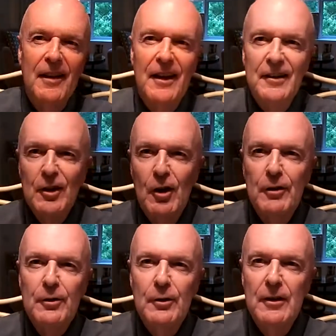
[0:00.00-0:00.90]
and the
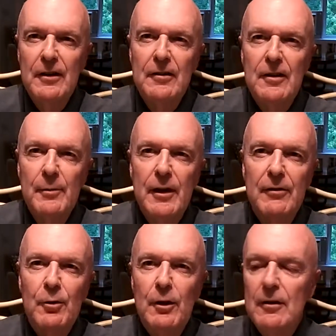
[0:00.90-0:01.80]
author is, let me have a
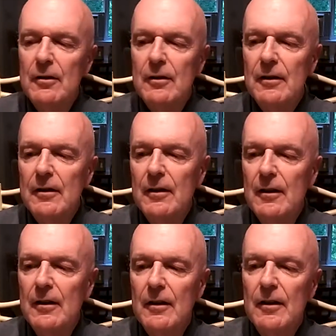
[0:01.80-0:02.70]
quick look,
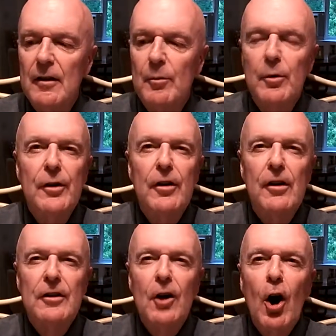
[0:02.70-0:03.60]

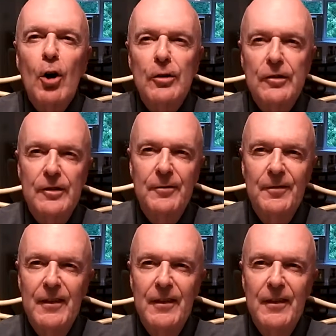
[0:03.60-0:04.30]
Bernard Carlson.